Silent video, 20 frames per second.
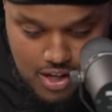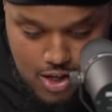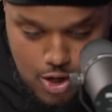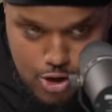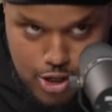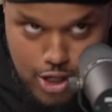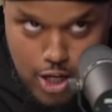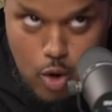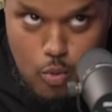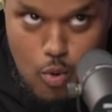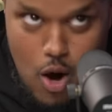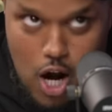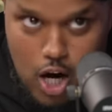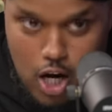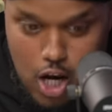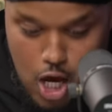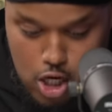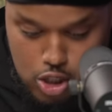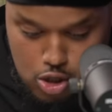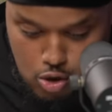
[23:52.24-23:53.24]
Yeah. You did a
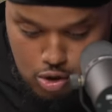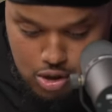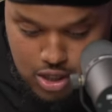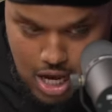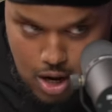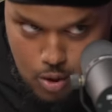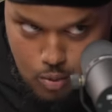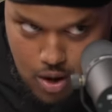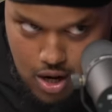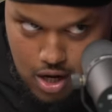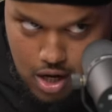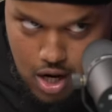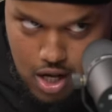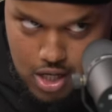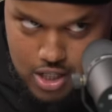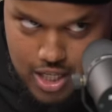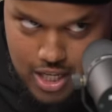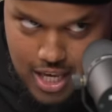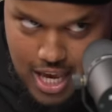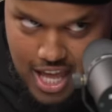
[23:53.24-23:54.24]
one glance, look down, one
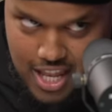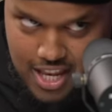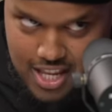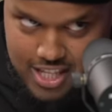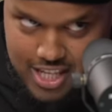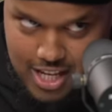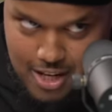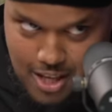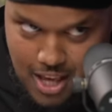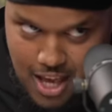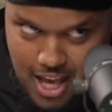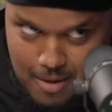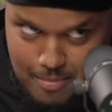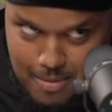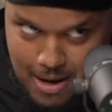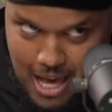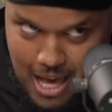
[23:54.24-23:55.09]
glance again. and said, yeah,